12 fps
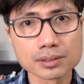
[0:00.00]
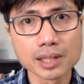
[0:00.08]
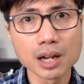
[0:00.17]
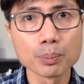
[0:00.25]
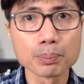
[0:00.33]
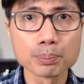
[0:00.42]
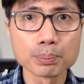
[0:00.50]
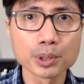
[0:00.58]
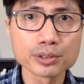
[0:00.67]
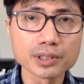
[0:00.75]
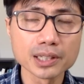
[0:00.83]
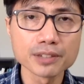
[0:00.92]
Now,
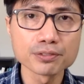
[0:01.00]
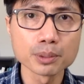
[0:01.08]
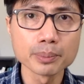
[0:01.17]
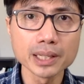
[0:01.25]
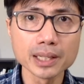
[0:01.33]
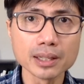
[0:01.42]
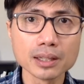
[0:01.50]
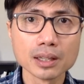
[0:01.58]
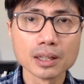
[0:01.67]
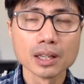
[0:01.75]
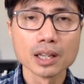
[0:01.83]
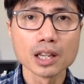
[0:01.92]
personally, for me,
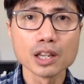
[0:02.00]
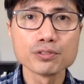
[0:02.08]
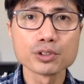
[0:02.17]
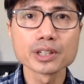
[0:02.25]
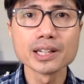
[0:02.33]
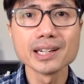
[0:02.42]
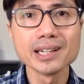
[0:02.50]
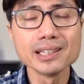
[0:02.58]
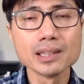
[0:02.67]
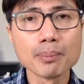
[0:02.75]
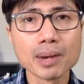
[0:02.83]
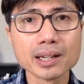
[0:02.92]
if you're gonna need
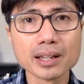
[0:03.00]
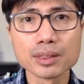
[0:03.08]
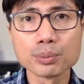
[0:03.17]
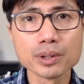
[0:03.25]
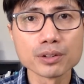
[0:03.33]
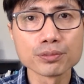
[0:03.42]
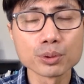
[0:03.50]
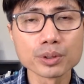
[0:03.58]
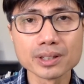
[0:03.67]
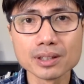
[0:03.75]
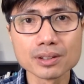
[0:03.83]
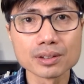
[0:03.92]
the money in three to four
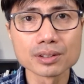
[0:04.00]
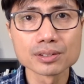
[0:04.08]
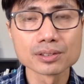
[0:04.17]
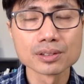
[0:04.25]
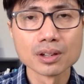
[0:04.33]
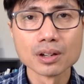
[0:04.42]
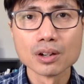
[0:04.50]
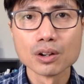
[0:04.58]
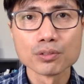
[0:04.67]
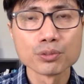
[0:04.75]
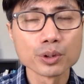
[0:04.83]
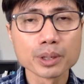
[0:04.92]
years,
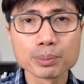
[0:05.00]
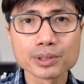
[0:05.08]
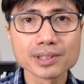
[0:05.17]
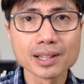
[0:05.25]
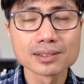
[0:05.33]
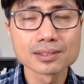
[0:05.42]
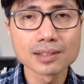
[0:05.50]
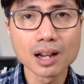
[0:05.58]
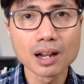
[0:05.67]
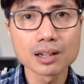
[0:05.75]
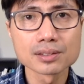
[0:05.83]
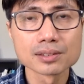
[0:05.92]
40%
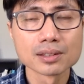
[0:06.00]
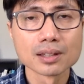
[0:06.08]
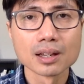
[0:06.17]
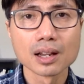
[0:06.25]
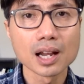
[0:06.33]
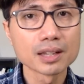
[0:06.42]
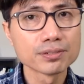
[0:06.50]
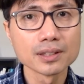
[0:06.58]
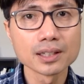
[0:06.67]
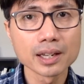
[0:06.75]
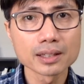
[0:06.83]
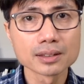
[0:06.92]
stocks, I feel
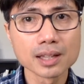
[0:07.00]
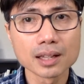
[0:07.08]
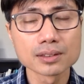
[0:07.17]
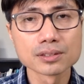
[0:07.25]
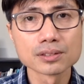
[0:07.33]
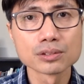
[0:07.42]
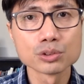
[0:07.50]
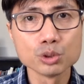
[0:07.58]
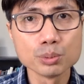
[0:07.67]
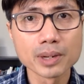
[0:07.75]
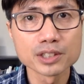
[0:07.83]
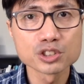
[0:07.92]
like that's too
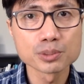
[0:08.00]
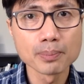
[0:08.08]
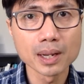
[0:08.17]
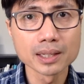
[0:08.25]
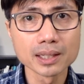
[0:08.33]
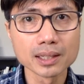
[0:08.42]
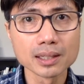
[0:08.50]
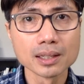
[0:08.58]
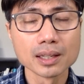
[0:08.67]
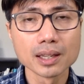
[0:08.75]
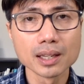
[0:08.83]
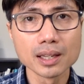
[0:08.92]
much money
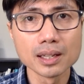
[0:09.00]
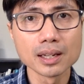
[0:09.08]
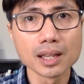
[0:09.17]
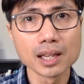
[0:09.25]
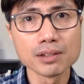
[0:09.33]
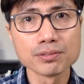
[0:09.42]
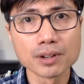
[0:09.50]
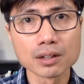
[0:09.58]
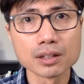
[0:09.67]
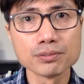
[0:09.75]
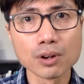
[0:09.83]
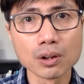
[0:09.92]
in a
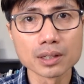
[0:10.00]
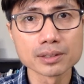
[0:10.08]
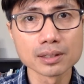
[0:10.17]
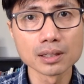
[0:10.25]
very volatile